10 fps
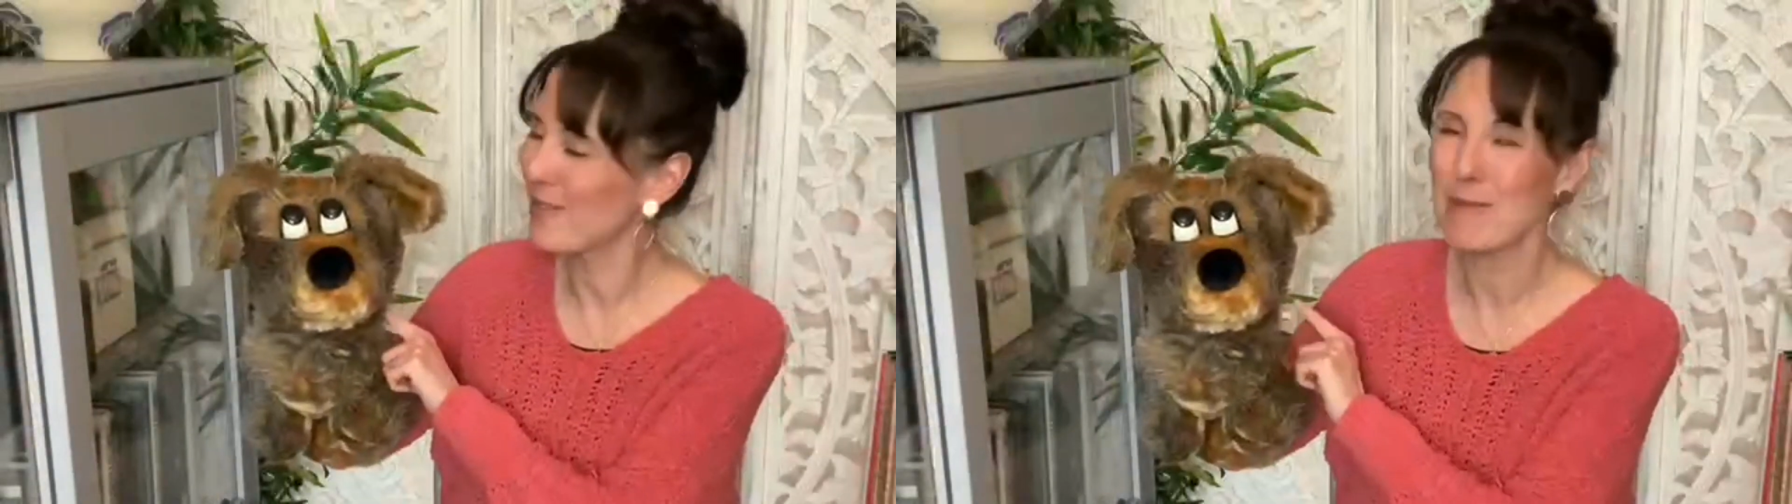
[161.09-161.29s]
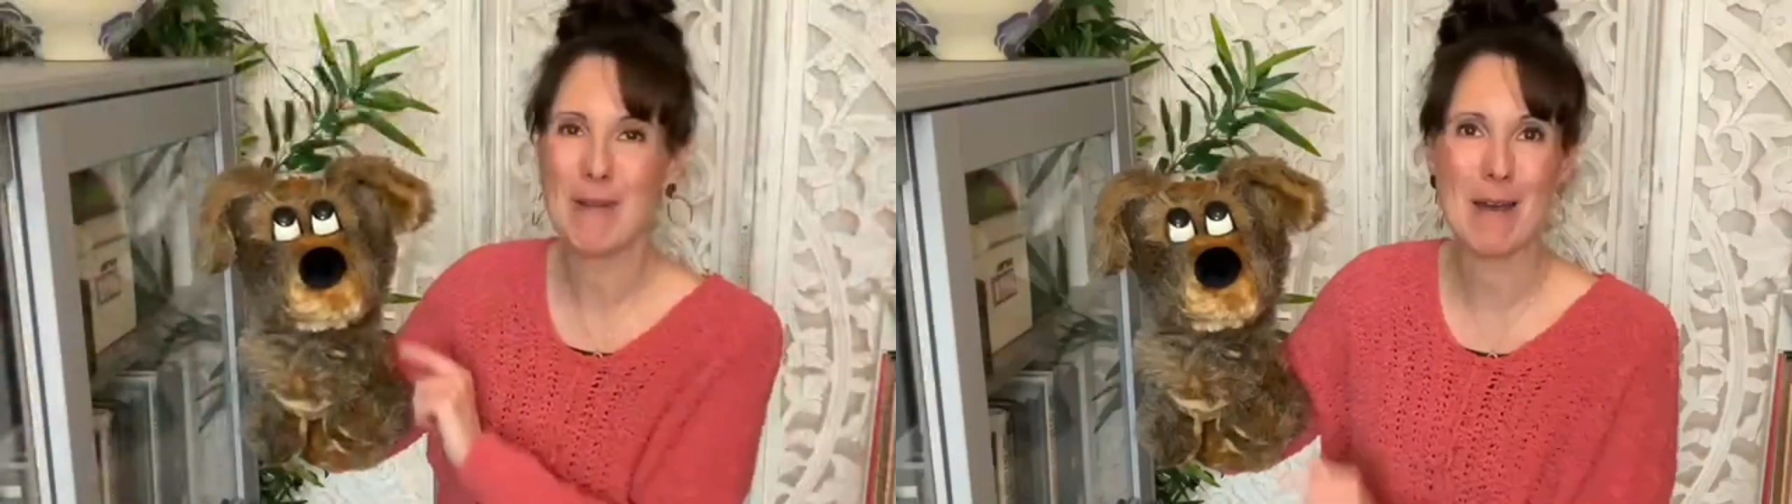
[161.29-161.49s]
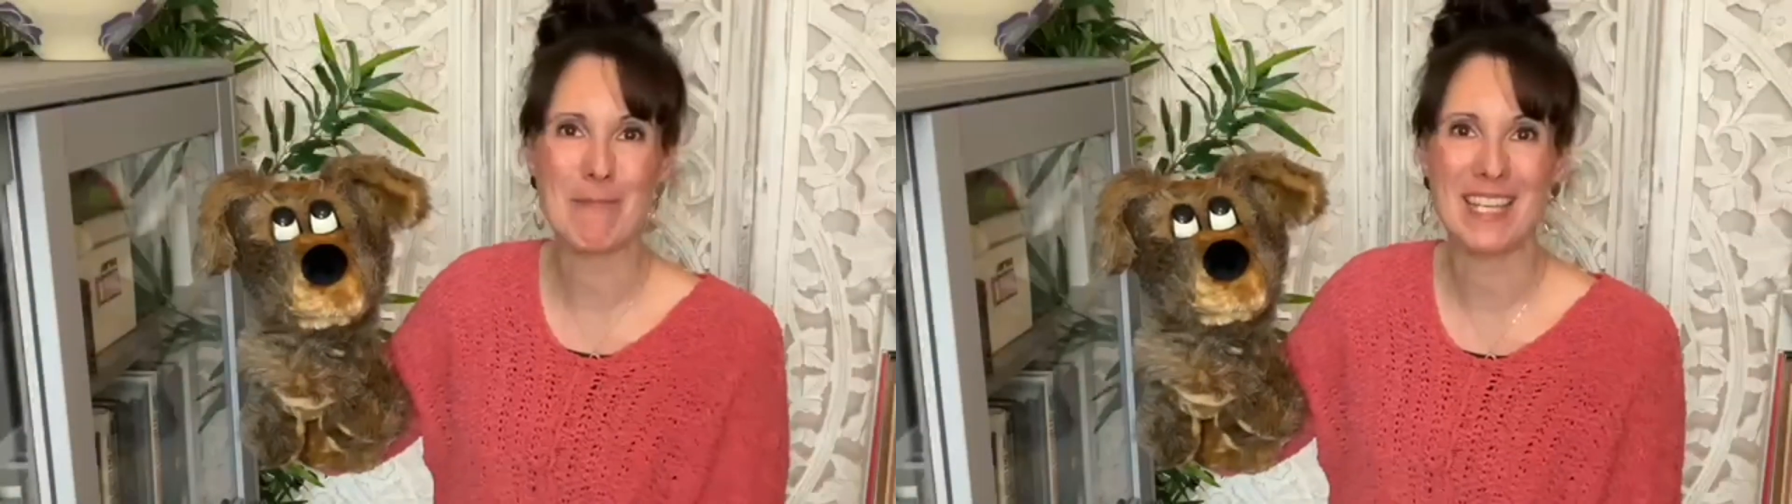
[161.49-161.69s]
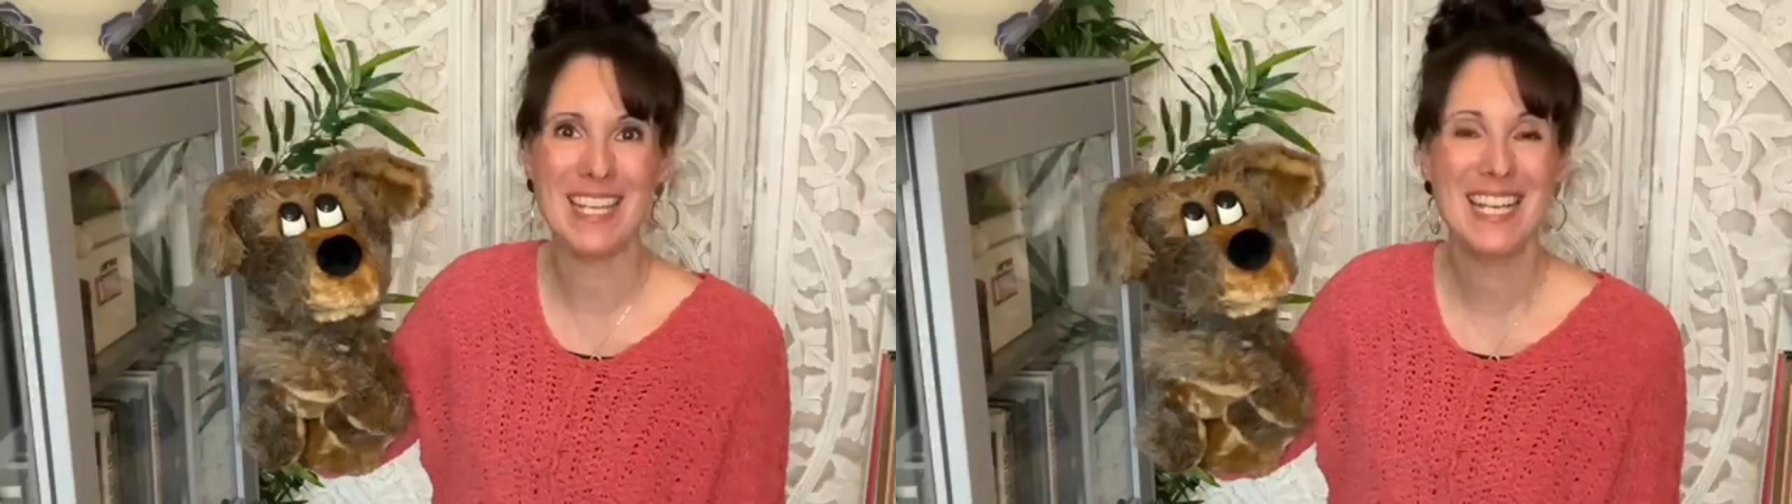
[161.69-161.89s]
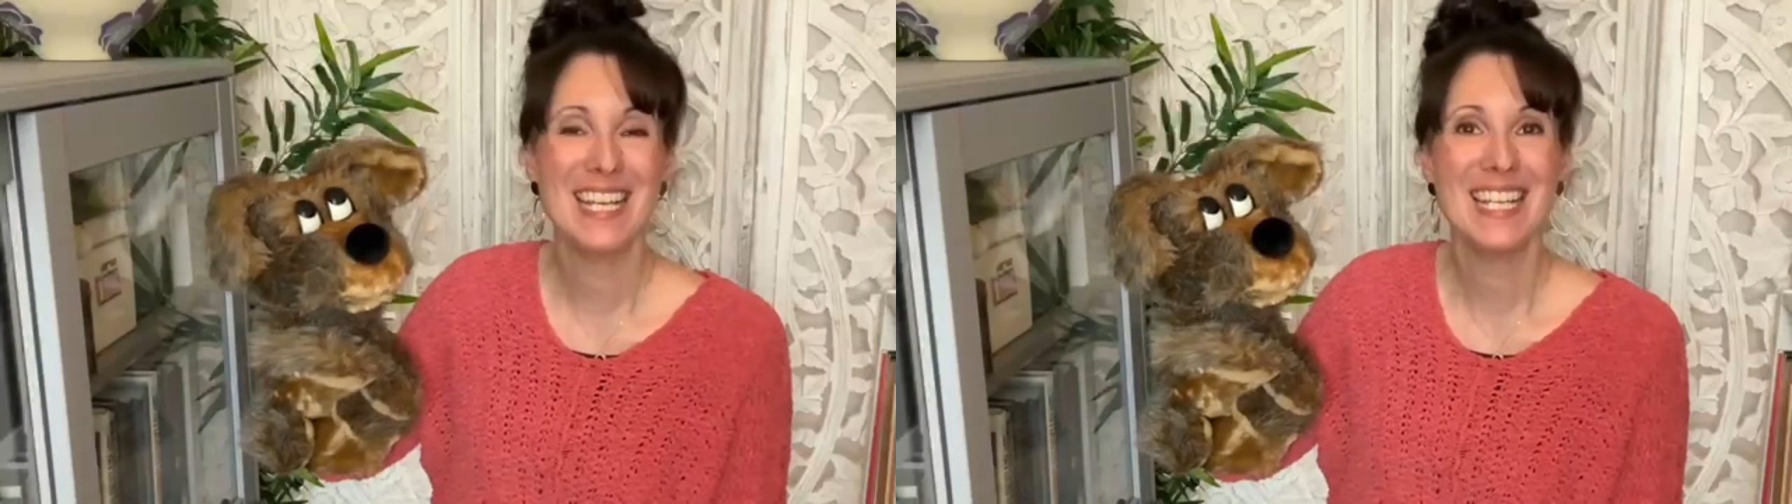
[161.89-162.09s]
Puppy,
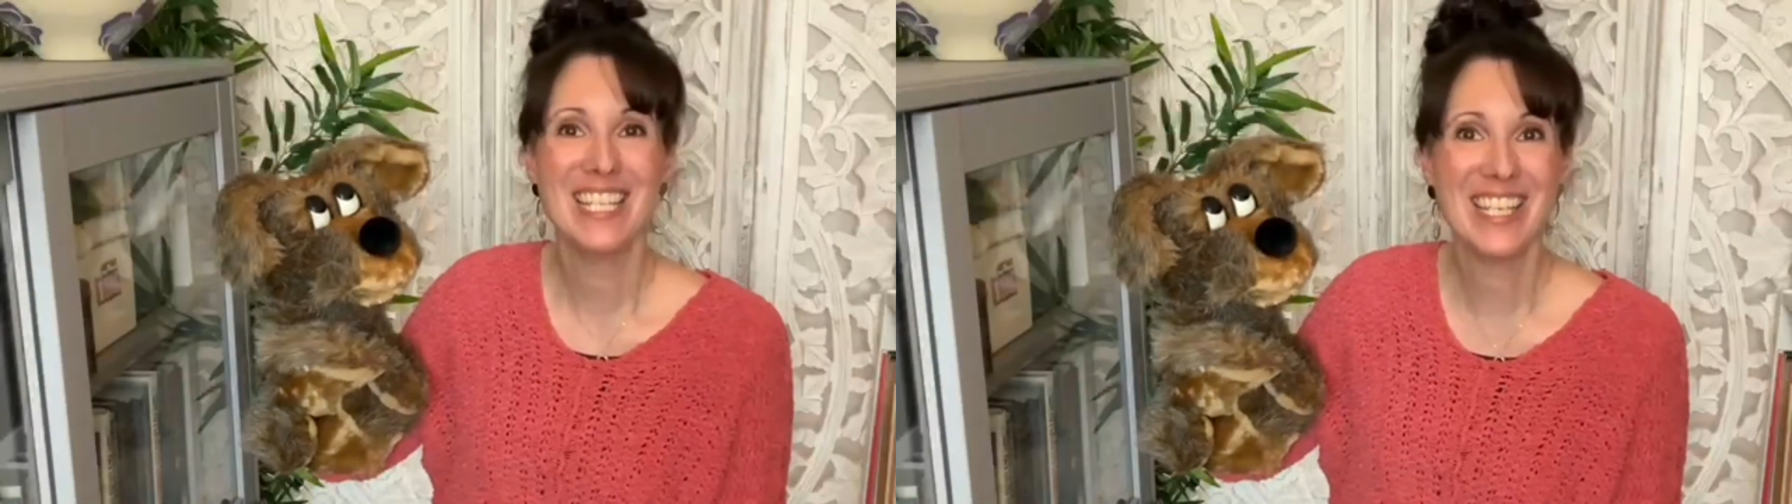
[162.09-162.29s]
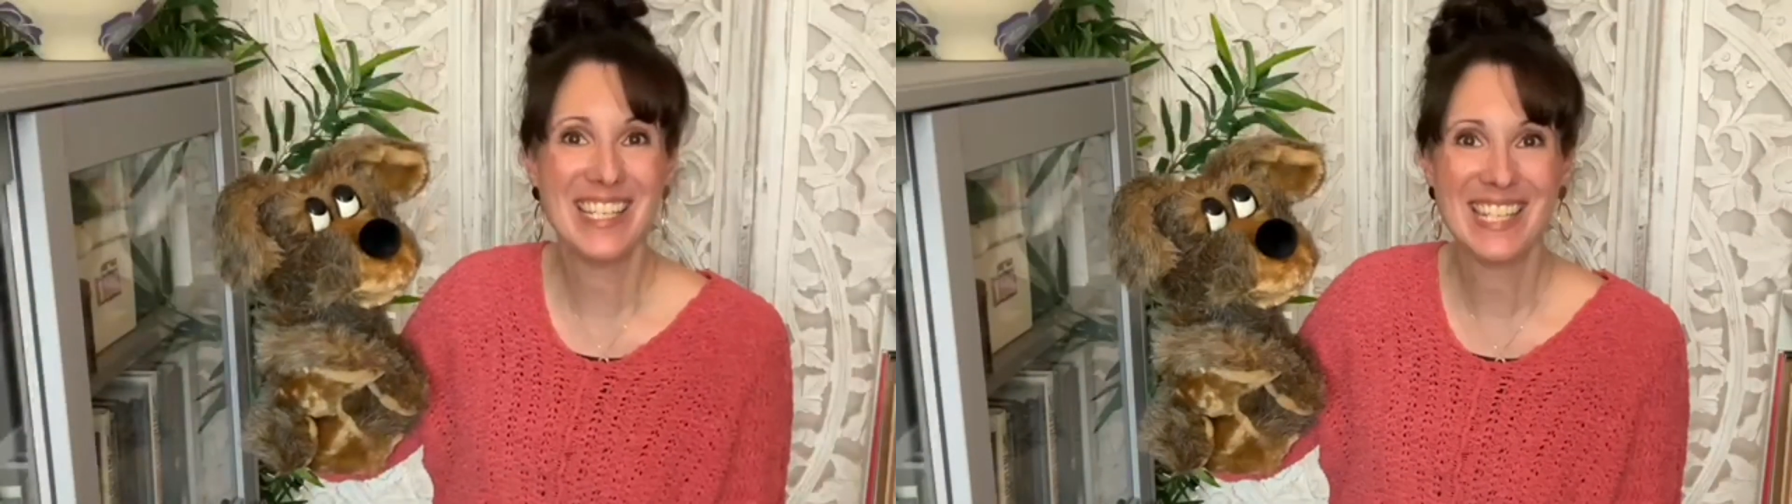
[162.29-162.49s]
Jesus